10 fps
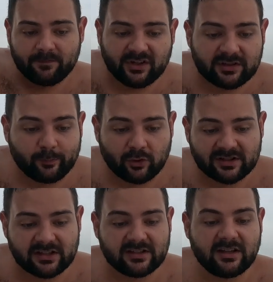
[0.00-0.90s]
This
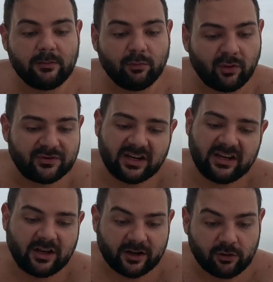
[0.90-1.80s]
process removes
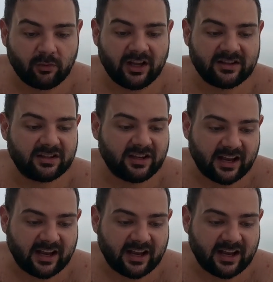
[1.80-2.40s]
any accumulated